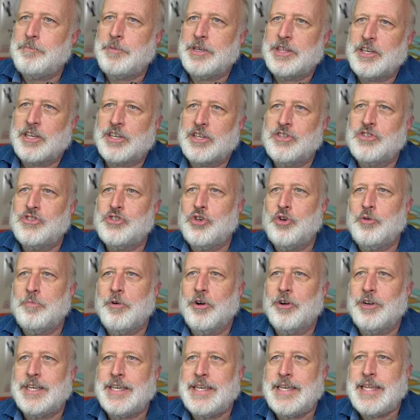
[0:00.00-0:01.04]
but the
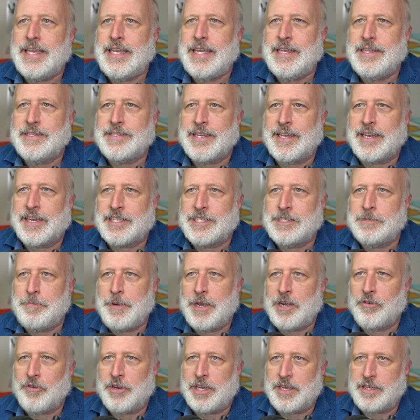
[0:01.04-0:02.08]
consumer needs and
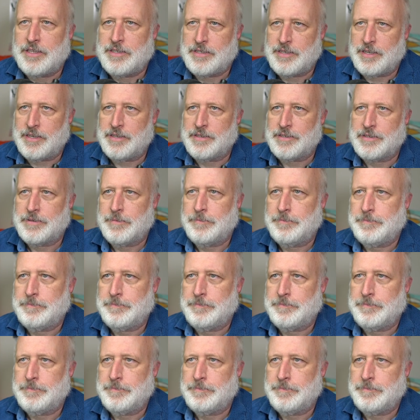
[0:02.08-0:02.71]
experiences.